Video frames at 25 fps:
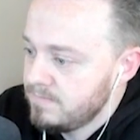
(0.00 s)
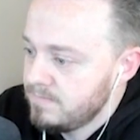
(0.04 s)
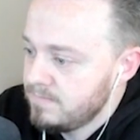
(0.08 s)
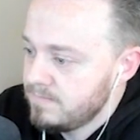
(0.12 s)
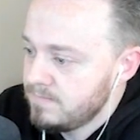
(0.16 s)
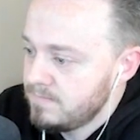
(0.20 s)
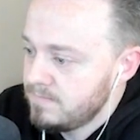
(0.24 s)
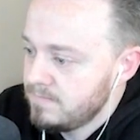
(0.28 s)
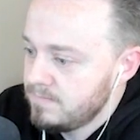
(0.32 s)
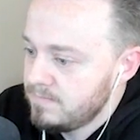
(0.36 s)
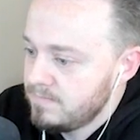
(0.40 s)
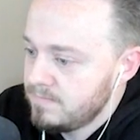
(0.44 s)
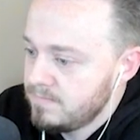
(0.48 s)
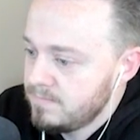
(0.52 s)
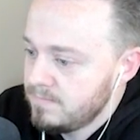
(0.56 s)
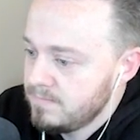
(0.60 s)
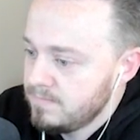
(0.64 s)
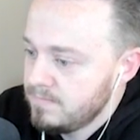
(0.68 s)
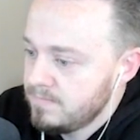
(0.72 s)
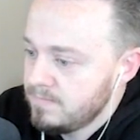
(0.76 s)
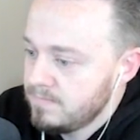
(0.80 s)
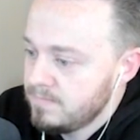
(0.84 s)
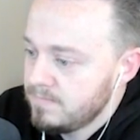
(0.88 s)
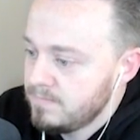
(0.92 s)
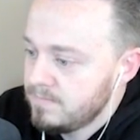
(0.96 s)

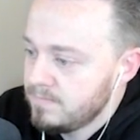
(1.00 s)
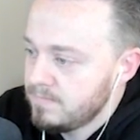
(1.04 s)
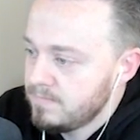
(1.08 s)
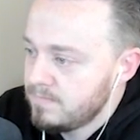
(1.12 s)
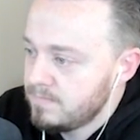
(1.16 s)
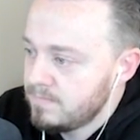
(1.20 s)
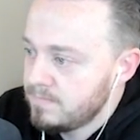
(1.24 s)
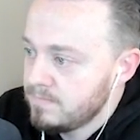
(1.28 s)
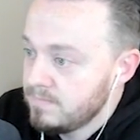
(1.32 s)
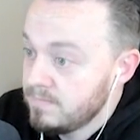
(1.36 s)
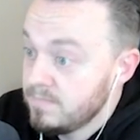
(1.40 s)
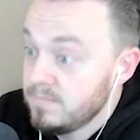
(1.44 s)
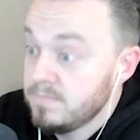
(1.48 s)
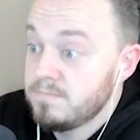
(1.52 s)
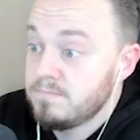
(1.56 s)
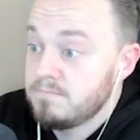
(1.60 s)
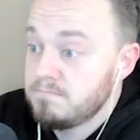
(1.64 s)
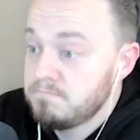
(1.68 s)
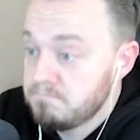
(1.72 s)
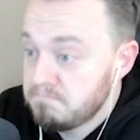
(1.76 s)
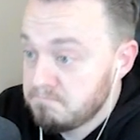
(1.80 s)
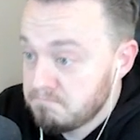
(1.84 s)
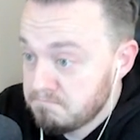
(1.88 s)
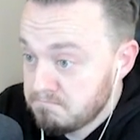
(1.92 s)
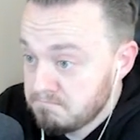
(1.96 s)

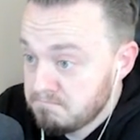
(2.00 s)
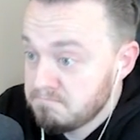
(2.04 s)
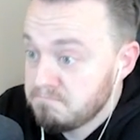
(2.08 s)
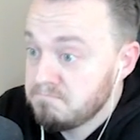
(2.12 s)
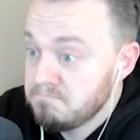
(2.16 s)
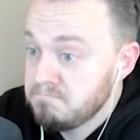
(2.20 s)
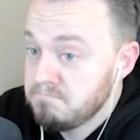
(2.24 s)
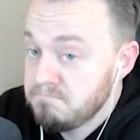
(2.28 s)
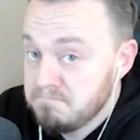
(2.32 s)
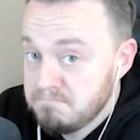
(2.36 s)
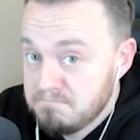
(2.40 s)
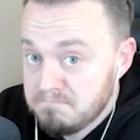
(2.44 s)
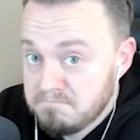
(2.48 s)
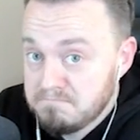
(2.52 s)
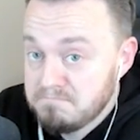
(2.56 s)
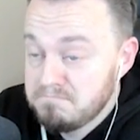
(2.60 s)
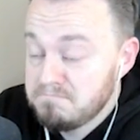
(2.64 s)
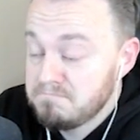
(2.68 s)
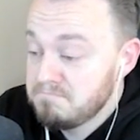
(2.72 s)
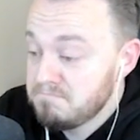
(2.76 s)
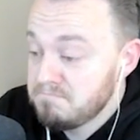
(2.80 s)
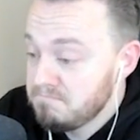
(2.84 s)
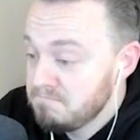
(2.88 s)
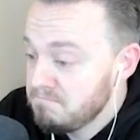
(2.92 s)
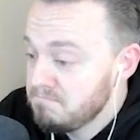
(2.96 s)

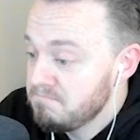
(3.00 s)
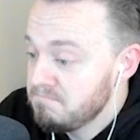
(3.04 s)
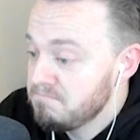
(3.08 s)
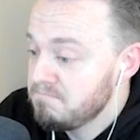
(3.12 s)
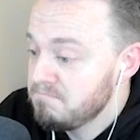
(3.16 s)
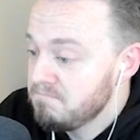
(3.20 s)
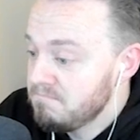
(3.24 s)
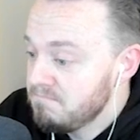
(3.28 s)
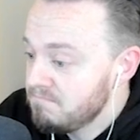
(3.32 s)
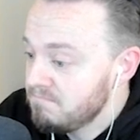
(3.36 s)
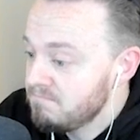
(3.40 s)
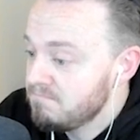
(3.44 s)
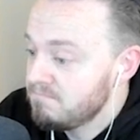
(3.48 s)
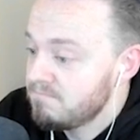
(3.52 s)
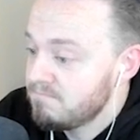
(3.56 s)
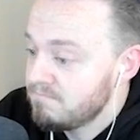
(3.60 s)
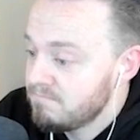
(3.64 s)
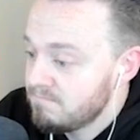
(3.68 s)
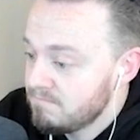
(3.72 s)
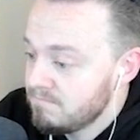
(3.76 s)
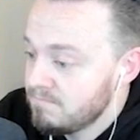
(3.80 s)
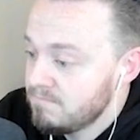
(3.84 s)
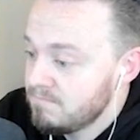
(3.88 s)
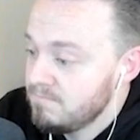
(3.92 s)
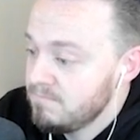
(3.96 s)

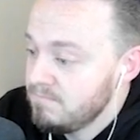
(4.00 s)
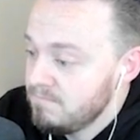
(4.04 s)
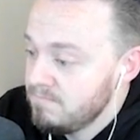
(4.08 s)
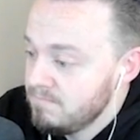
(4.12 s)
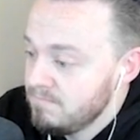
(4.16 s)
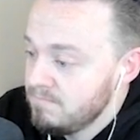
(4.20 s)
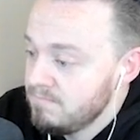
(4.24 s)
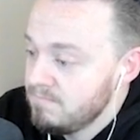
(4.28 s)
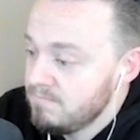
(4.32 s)
The person shown says nothing.